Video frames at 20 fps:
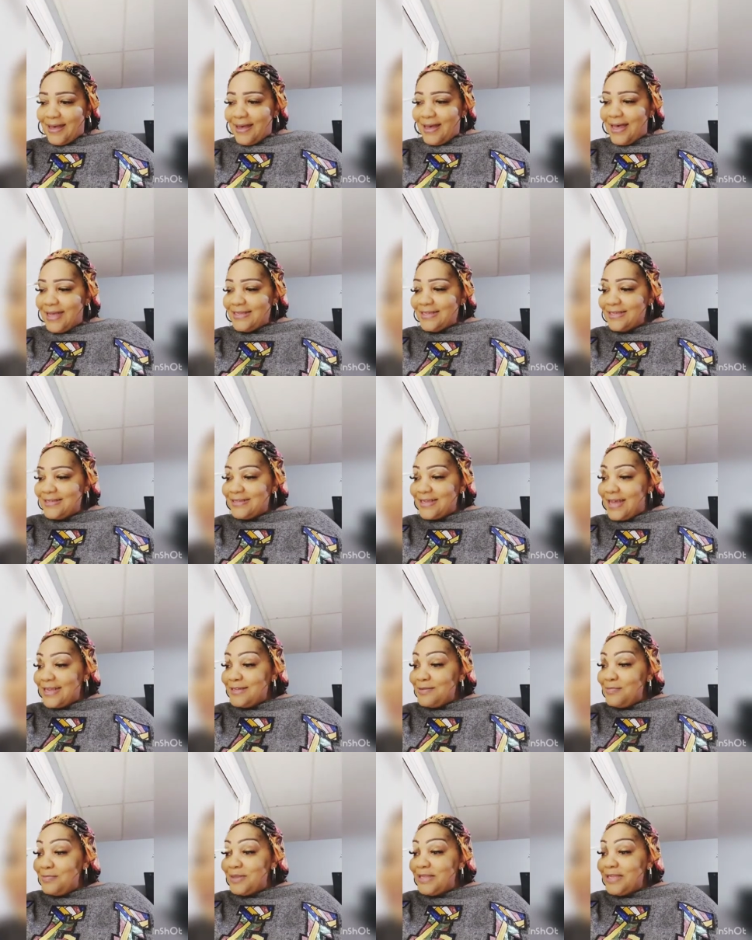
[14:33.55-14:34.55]
I just, I
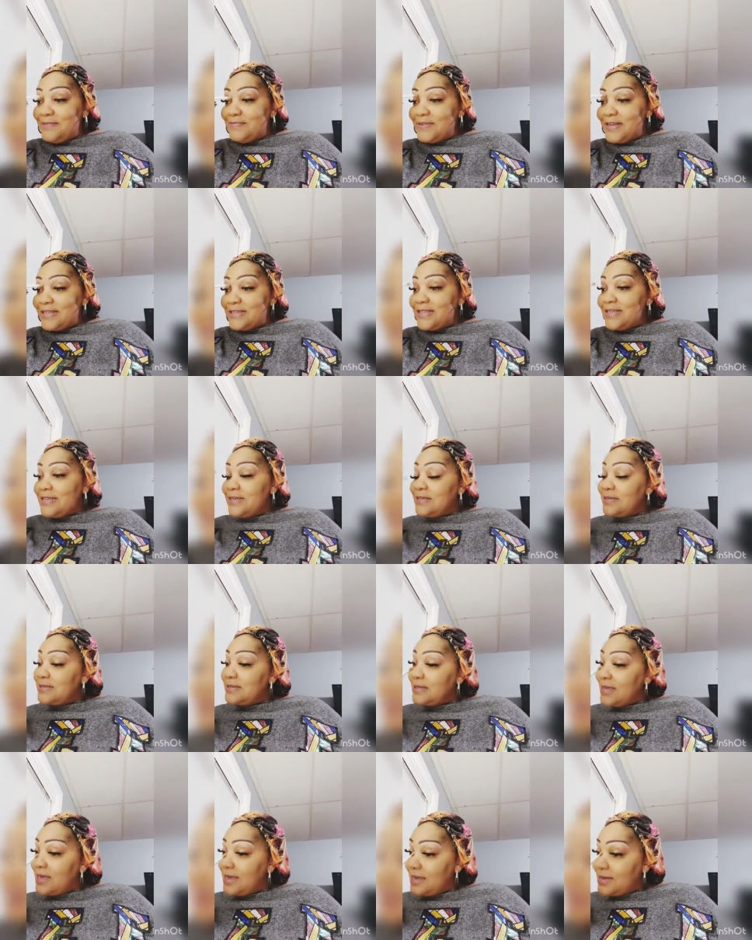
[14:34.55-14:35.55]
didn't believe nothing he
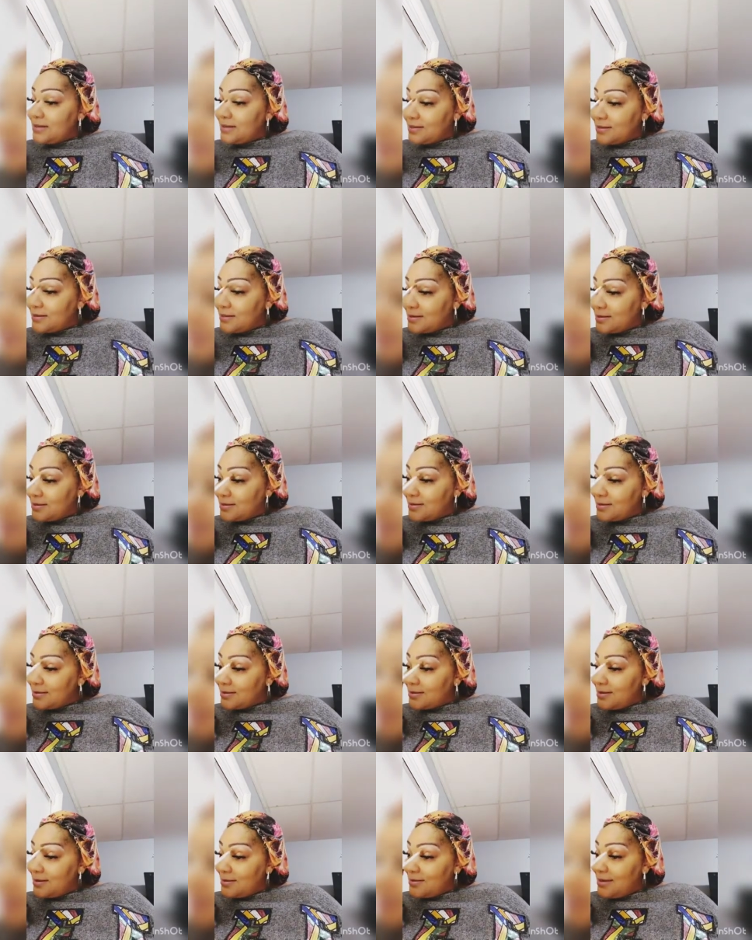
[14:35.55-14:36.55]
said.
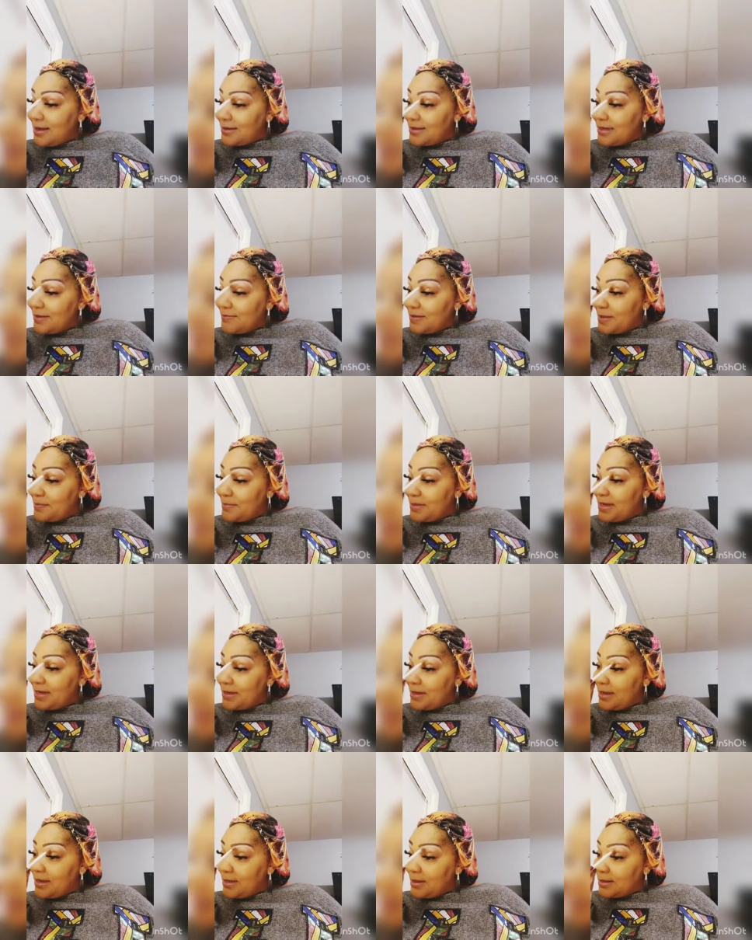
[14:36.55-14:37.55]
Oh, I gave that man
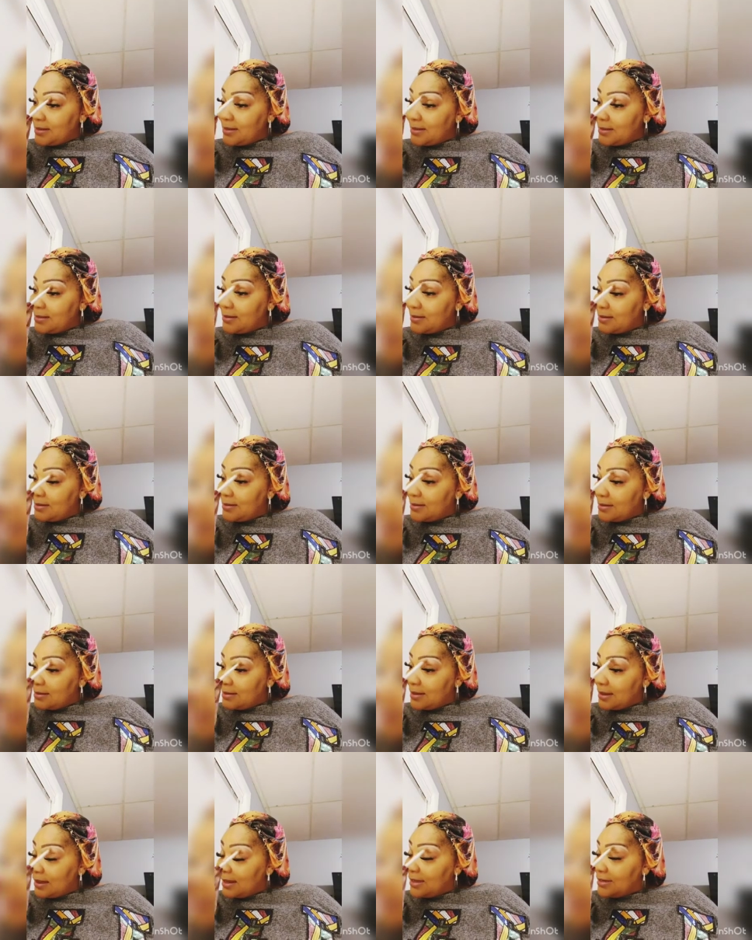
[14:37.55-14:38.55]
hell.
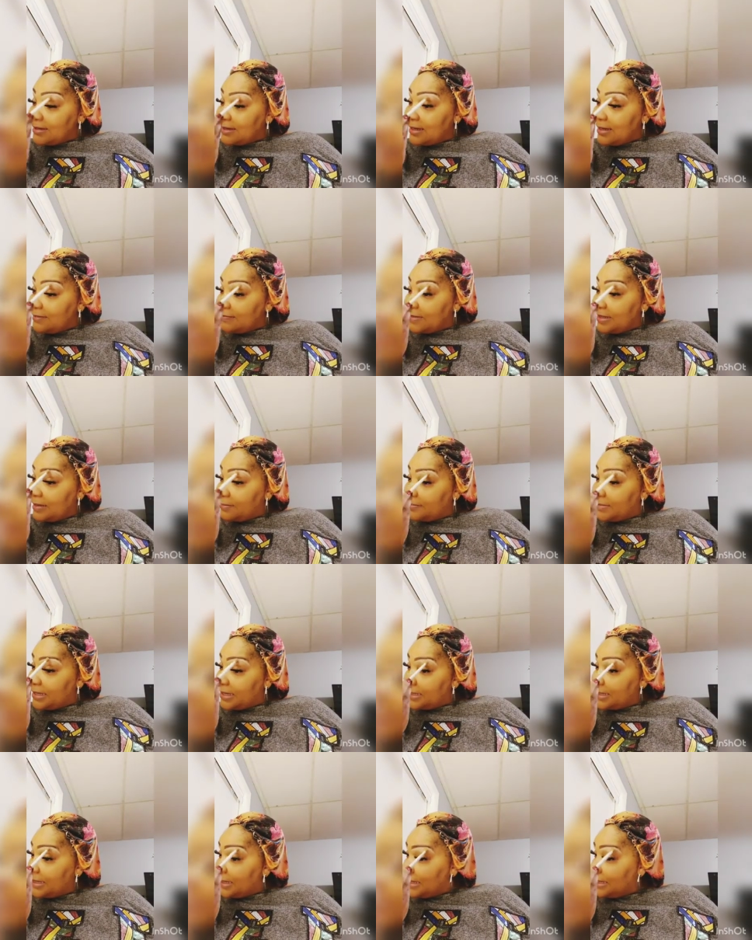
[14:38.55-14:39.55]
I gave that
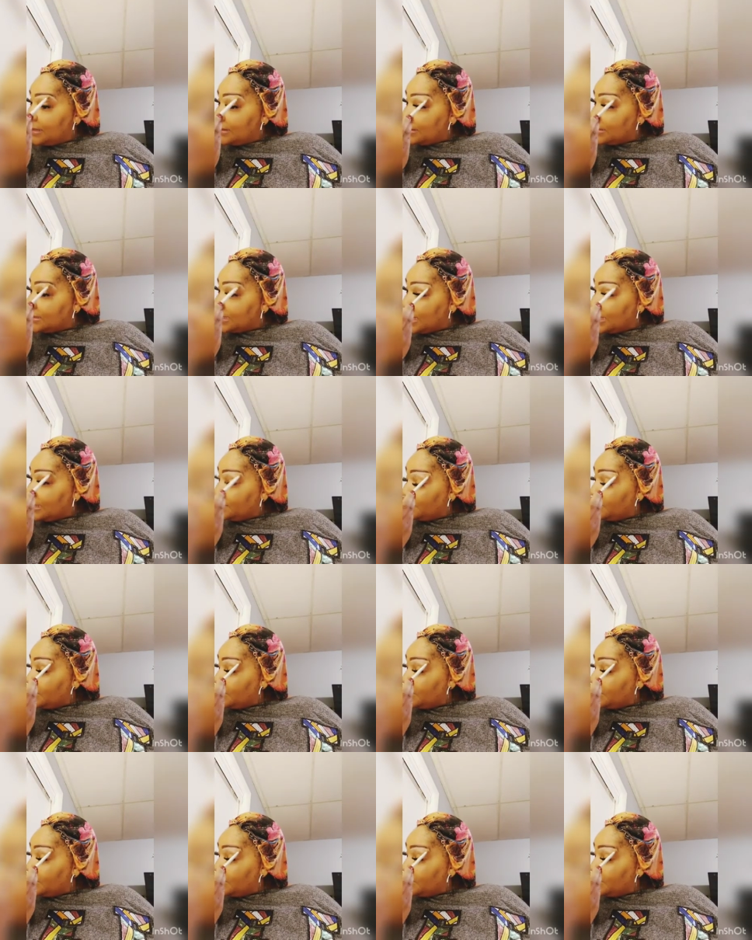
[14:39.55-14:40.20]
man hell because I didn't